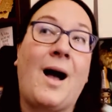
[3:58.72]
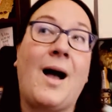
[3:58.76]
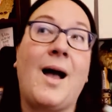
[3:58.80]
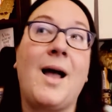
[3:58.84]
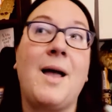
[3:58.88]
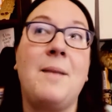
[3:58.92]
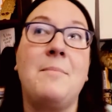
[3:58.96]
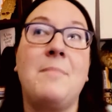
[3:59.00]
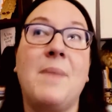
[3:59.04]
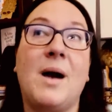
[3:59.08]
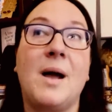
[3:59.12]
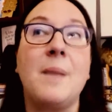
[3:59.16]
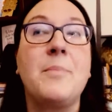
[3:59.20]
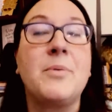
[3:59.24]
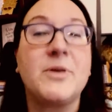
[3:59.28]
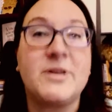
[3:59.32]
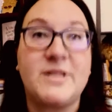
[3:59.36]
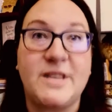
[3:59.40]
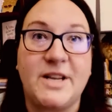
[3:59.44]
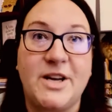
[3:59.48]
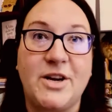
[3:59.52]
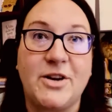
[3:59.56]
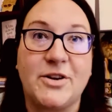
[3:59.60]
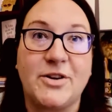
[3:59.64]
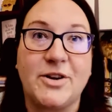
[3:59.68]
My
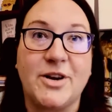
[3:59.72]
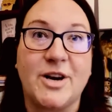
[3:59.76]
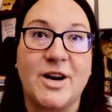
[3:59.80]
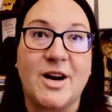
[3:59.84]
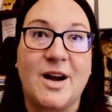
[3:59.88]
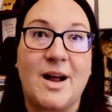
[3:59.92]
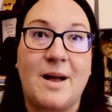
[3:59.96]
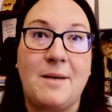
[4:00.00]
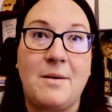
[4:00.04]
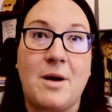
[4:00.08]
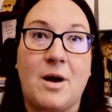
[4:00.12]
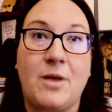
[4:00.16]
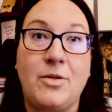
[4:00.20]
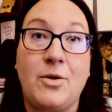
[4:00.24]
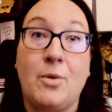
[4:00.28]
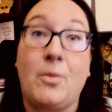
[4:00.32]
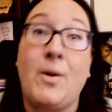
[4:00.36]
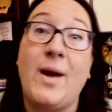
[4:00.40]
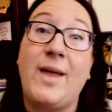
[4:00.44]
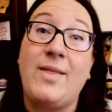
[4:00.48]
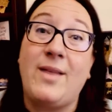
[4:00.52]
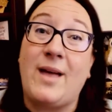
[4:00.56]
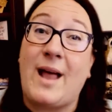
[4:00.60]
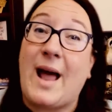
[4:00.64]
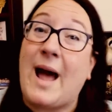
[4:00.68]
particular, and the way
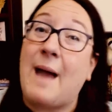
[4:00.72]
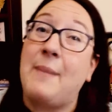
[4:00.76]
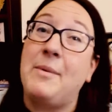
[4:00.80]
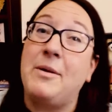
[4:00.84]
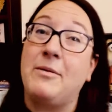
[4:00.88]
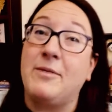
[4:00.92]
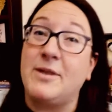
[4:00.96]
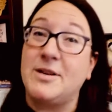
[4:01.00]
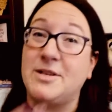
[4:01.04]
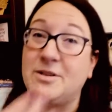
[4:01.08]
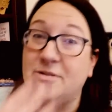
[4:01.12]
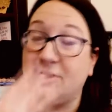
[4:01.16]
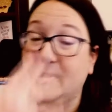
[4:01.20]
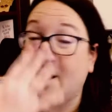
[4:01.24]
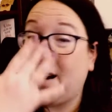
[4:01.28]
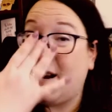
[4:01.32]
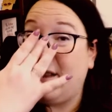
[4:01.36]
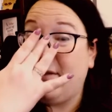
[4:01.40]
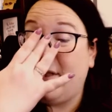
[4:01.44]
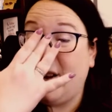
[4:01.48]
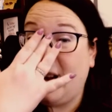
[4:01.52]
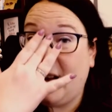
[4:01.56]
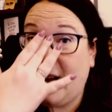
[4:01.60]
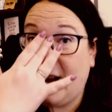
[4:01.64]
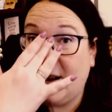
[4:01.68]
that Abbey Research kind of
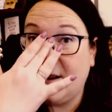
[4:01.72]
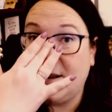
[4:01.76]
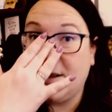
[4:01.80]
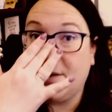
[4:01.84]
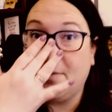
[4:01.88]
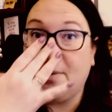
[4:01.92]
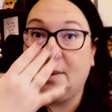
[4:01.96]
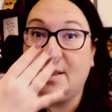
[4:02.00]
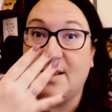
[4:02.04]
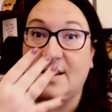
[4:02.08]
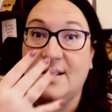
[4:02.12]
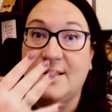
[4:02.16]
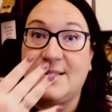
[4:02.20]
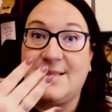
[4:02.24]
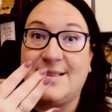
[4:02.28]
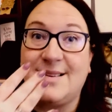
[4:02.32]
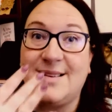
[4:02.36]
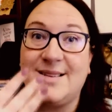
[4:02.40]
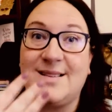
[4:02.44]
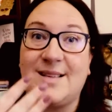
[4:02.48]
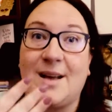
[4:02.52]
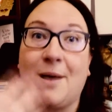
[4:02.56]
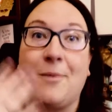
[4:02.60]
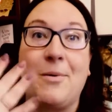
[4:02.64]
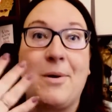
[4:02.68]
engages with this is
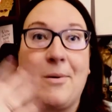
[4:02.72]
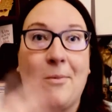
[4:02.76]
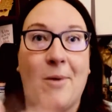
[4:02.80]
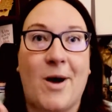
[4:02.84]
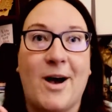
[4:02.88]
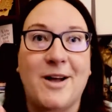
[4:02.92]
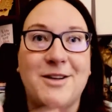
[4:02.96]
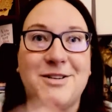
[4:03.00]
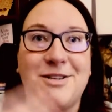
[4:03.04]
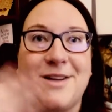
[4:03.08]
that we watch